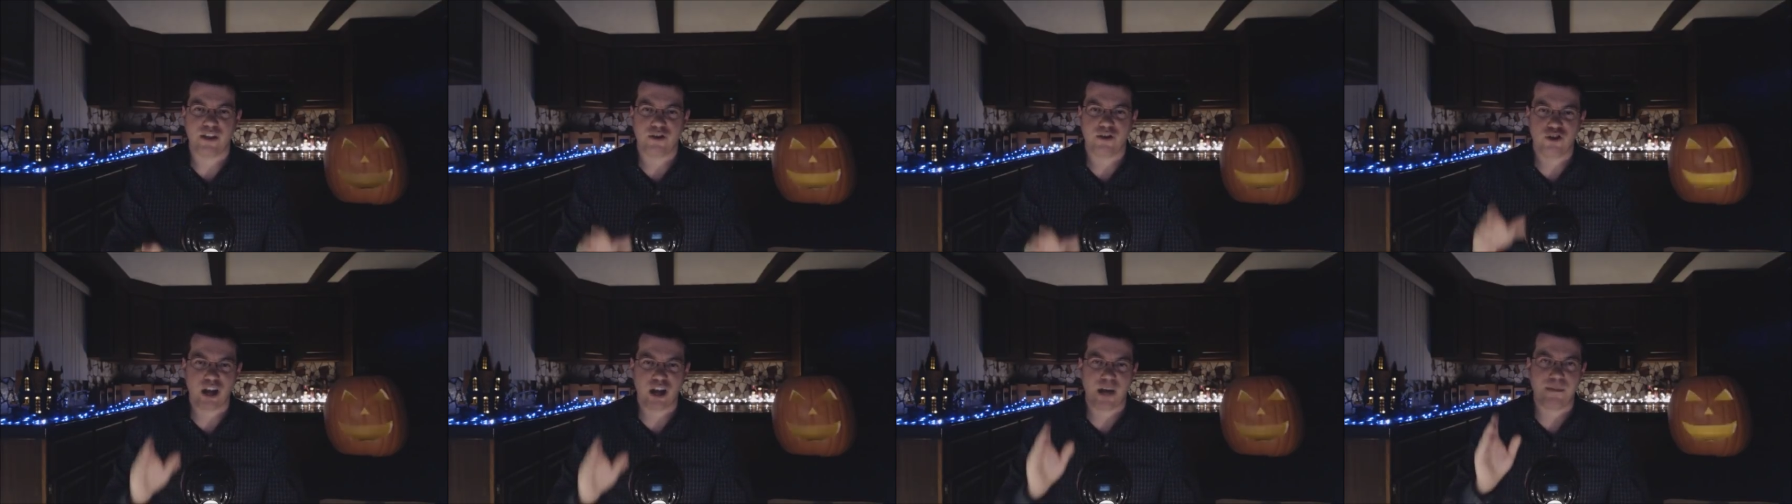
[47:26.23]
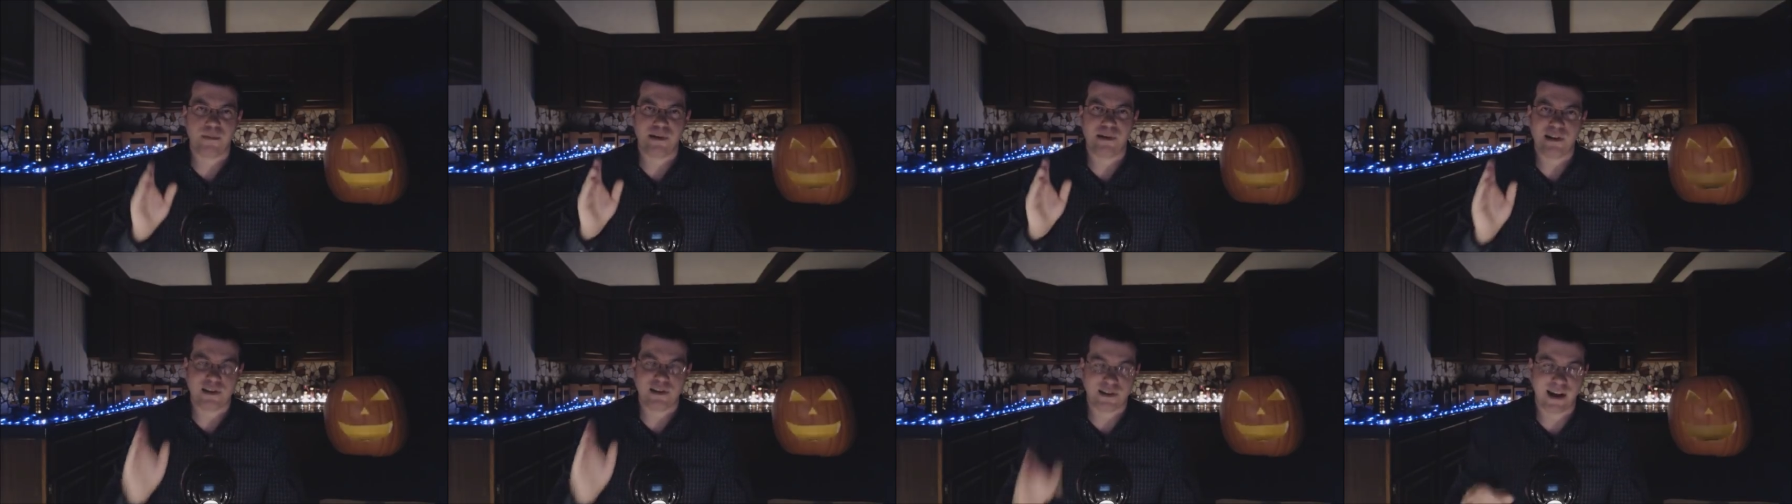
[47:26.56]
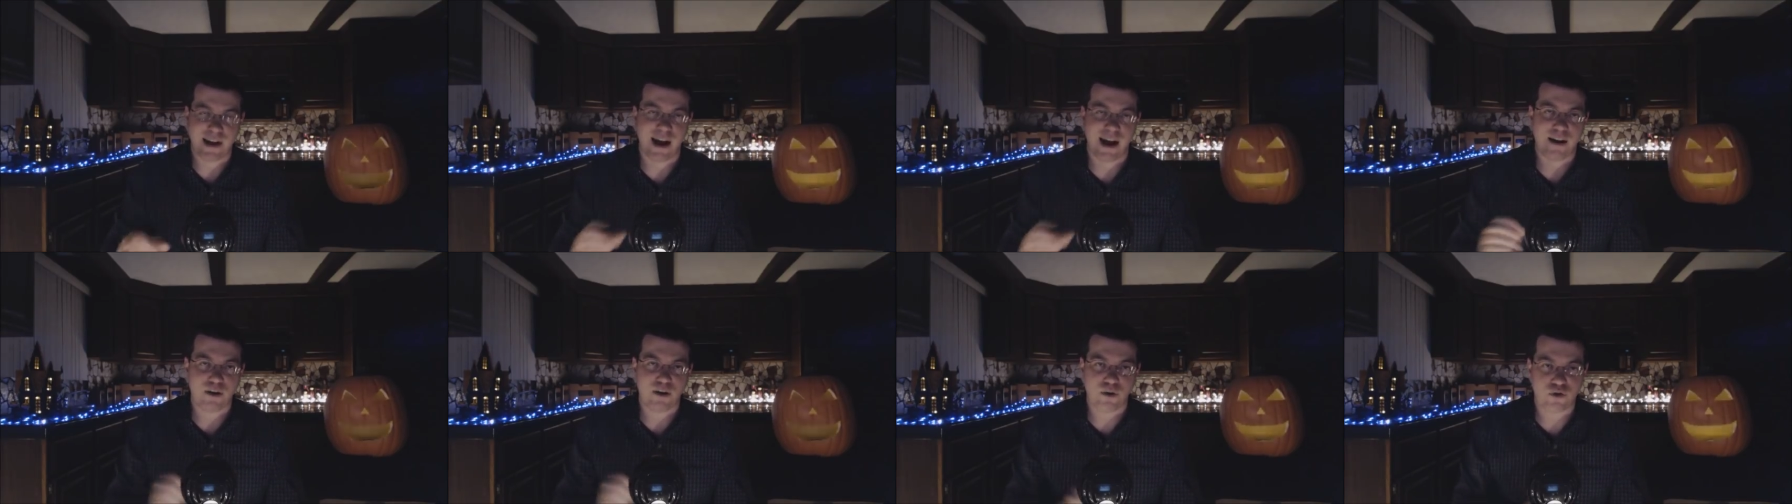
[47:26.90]
on the
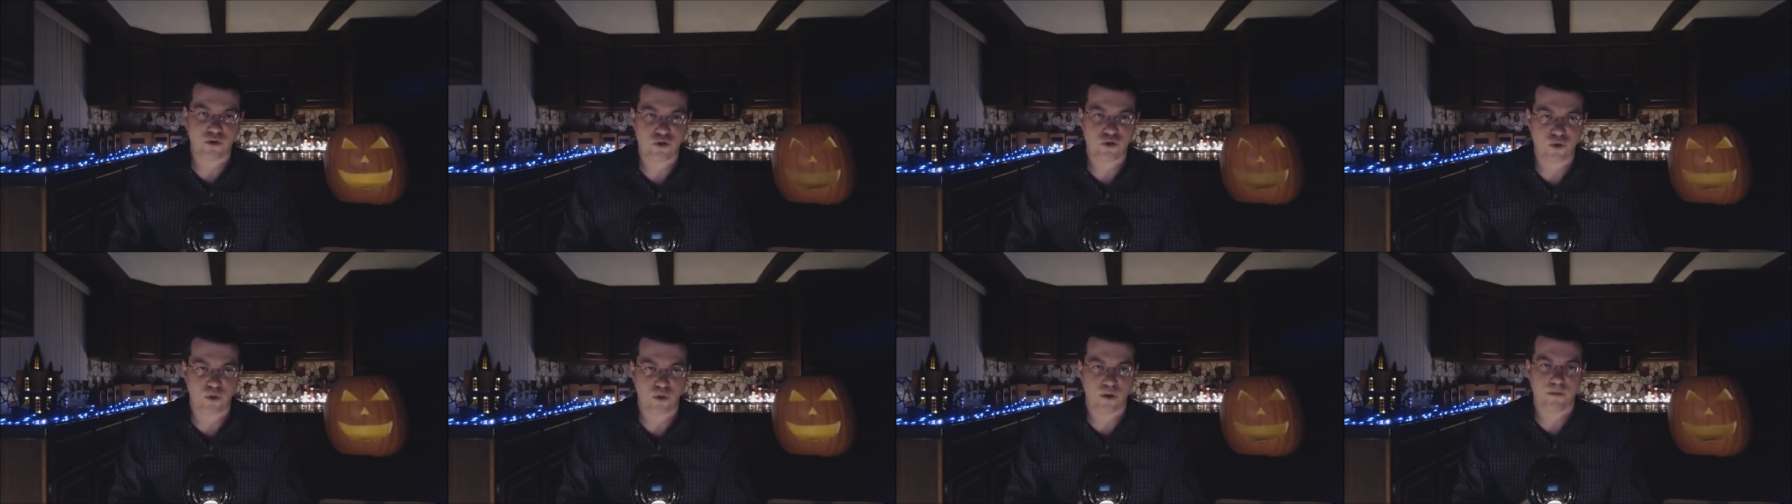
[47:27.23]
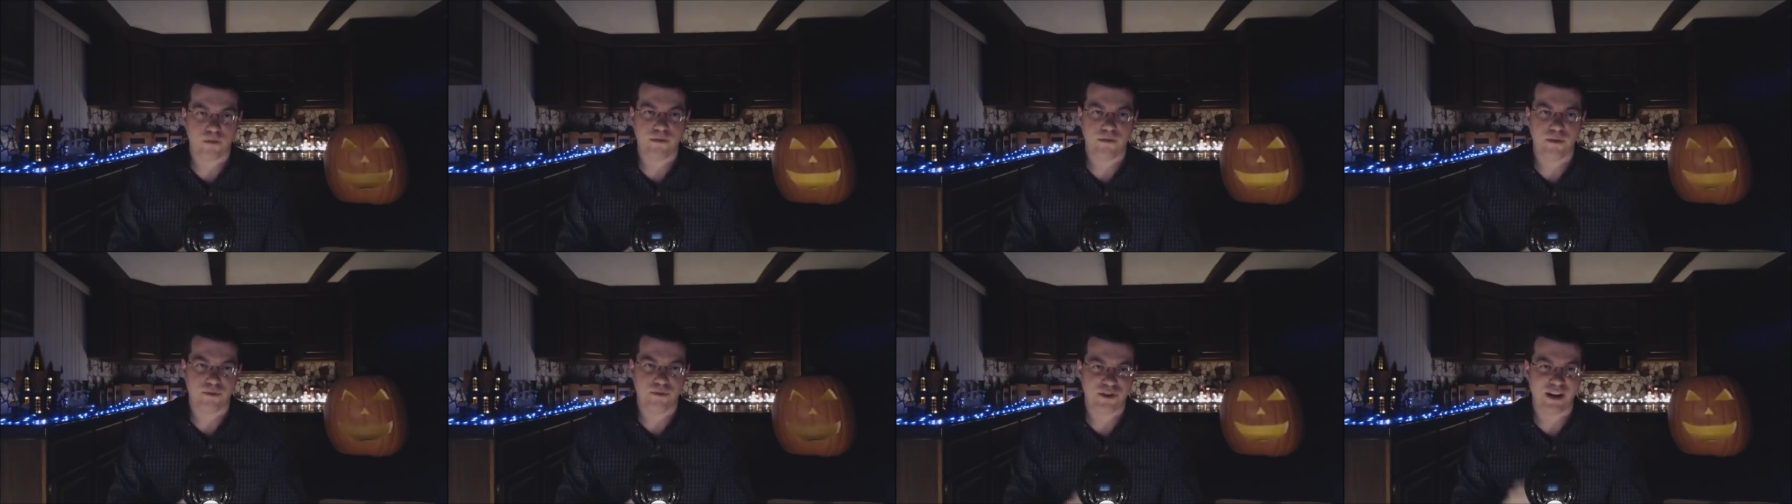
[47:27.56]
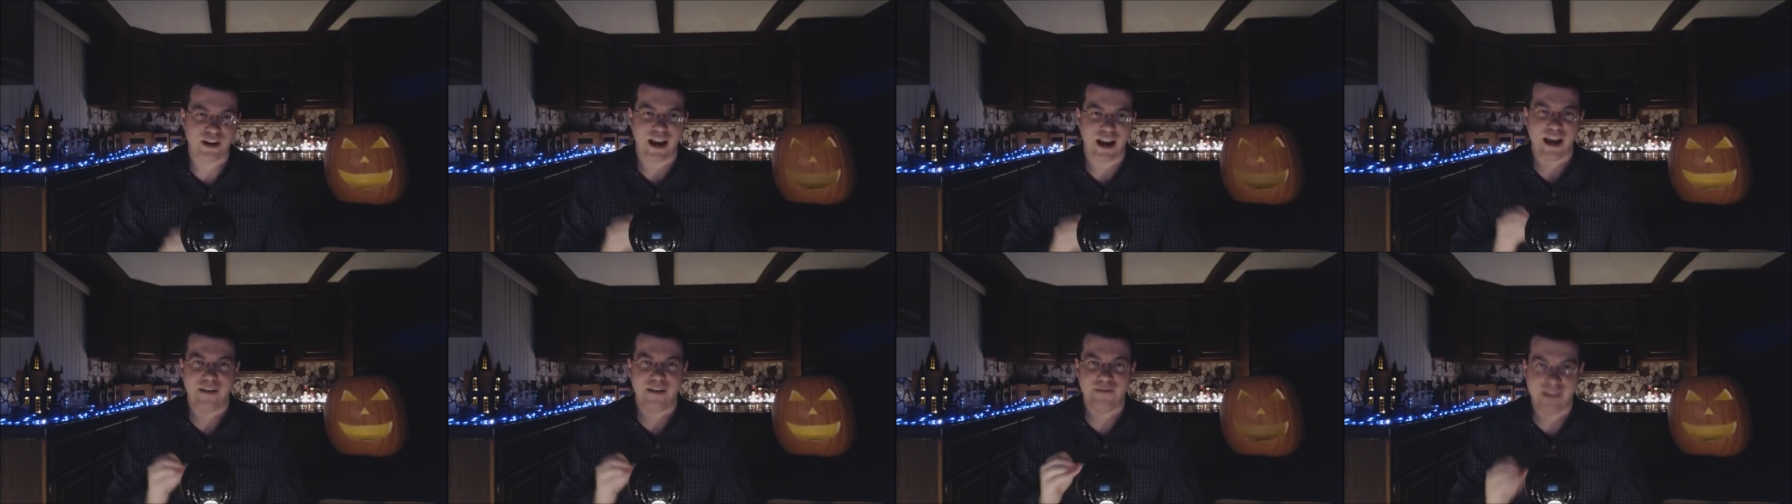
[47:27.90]
Japanese non-ghost horror
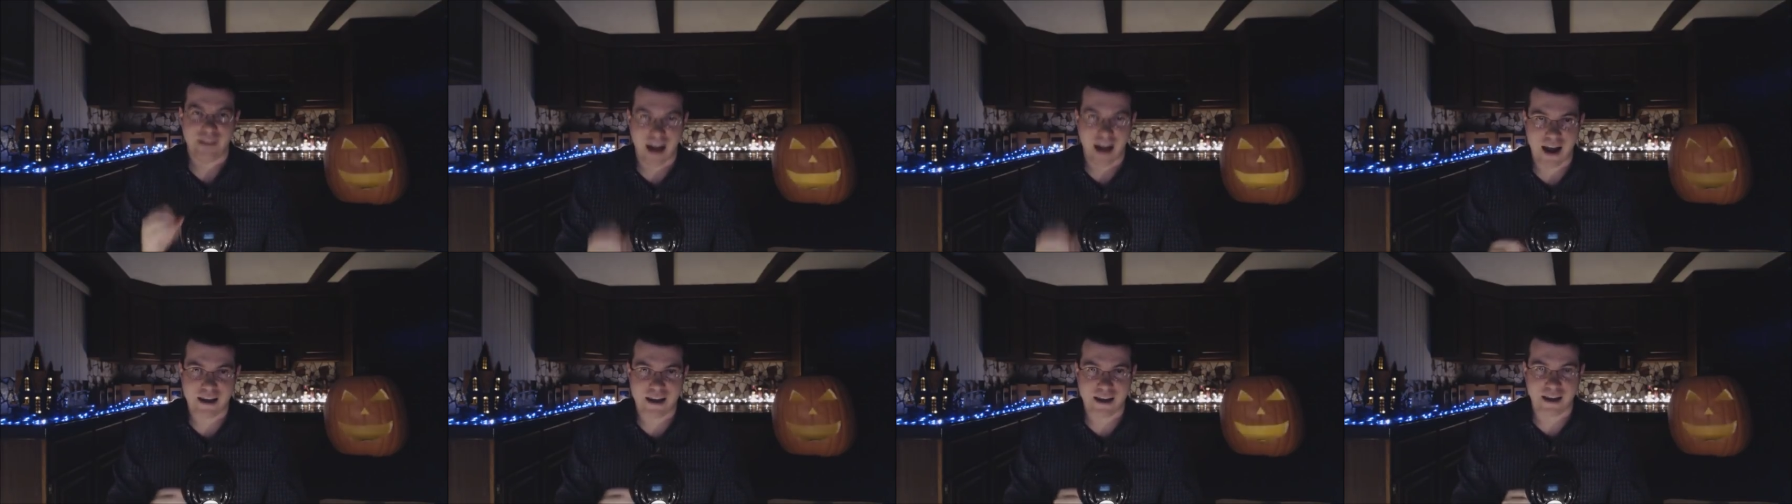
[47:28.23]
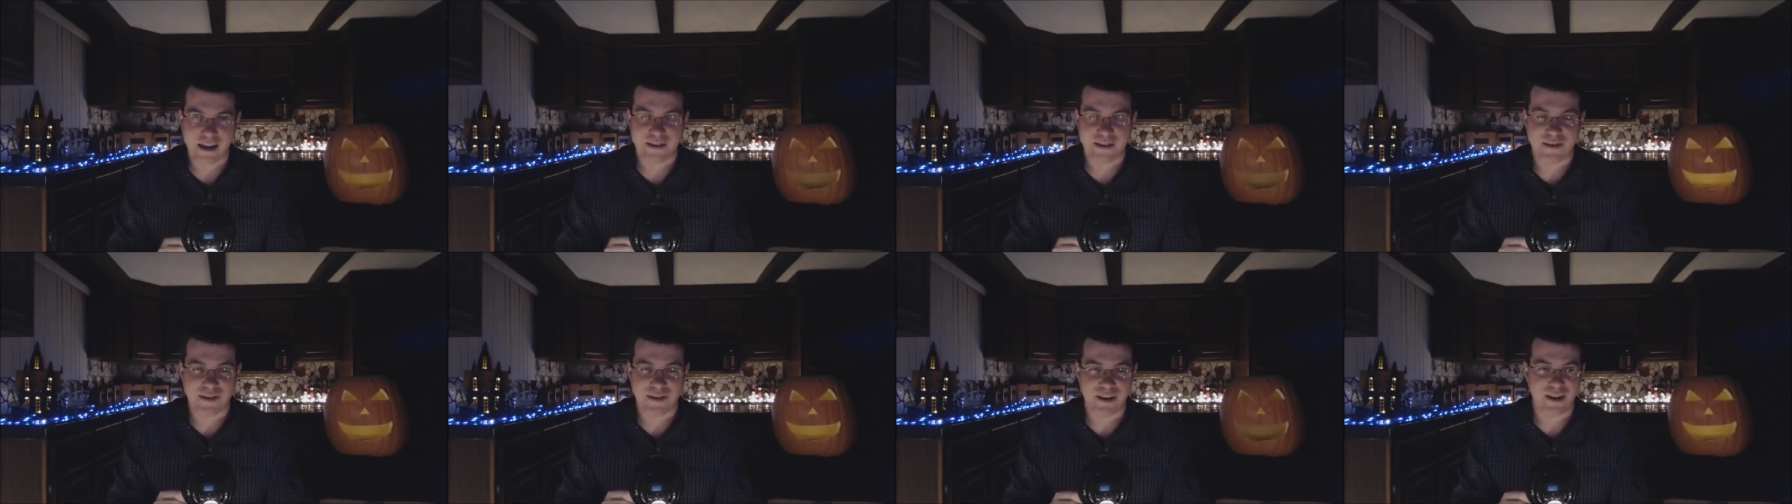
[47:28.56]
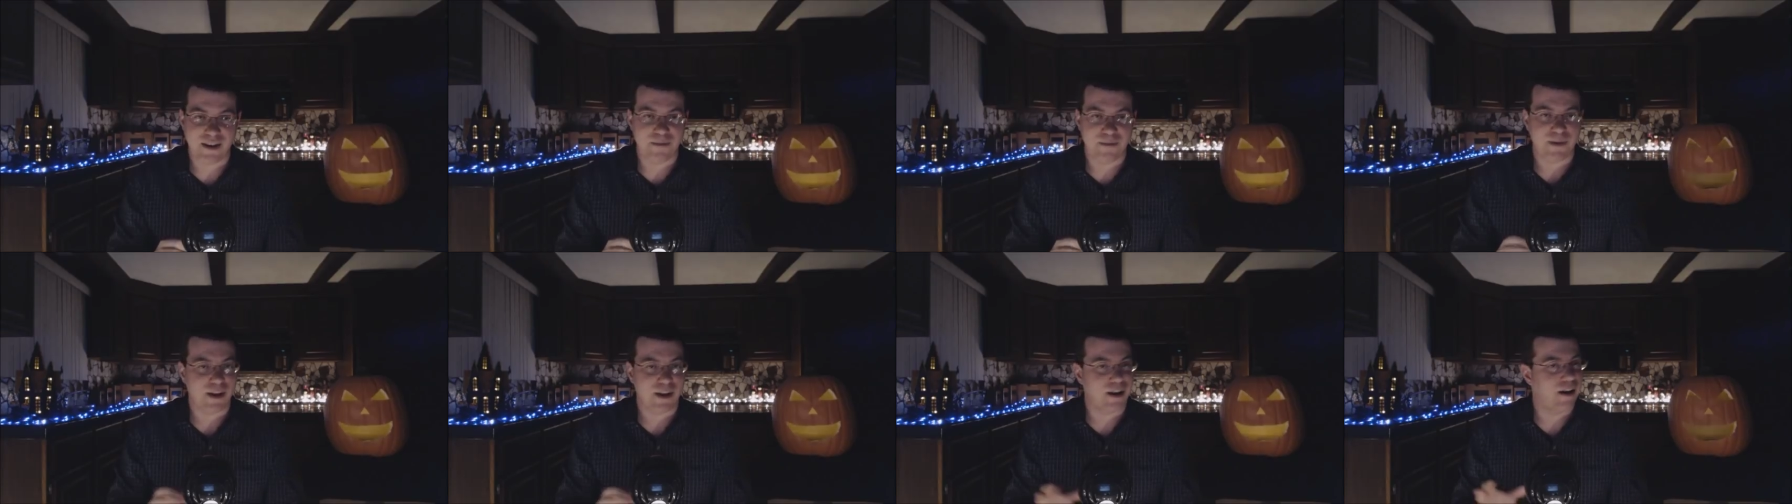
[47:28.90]
films that I have not yet seen,